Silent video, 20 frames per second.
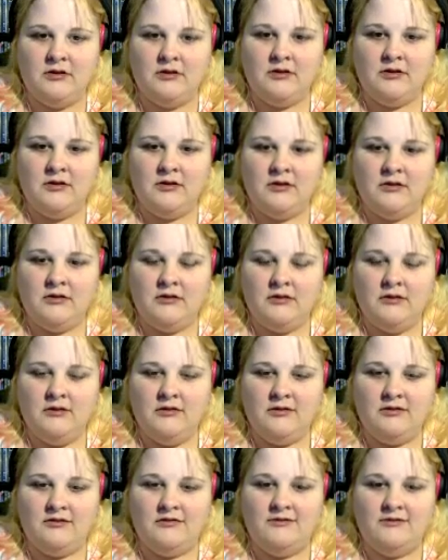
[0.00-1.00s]

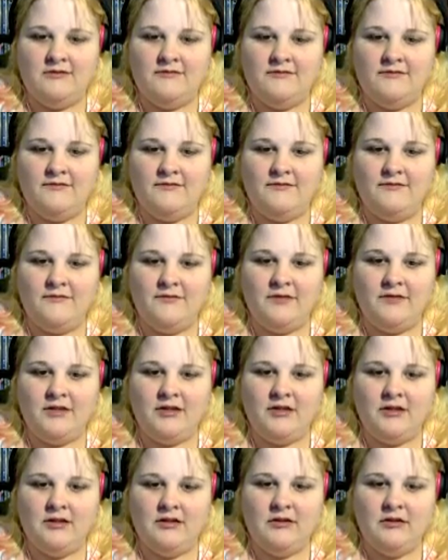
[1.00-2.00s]

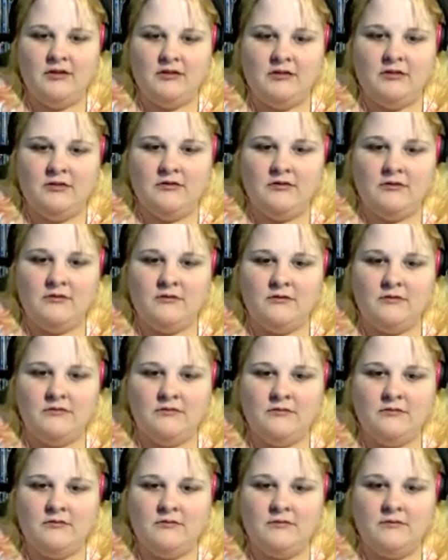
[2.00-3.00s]

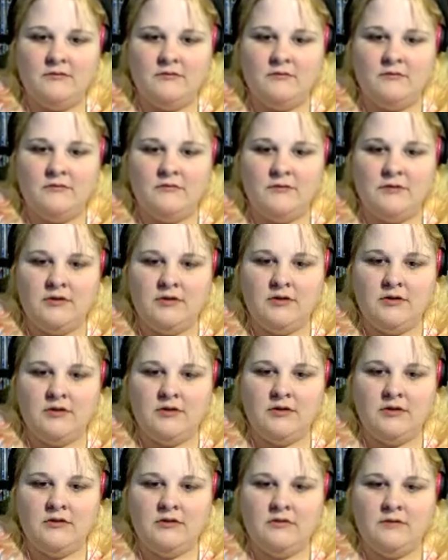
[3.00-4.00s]

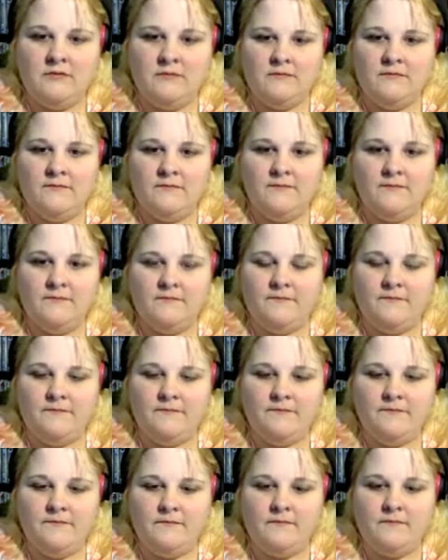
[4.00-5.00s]

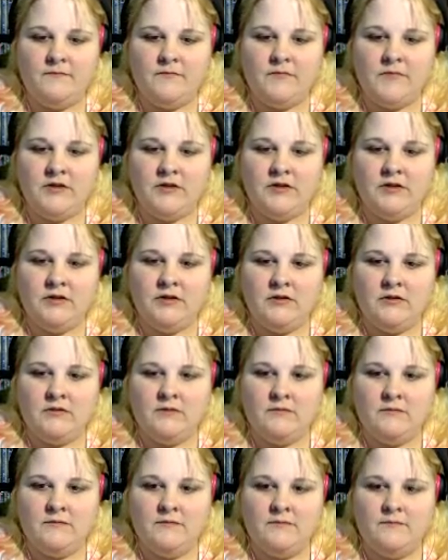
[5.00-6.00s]

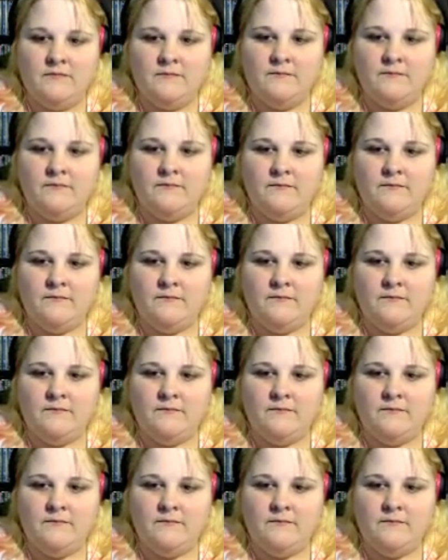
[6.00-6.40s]
[no speech]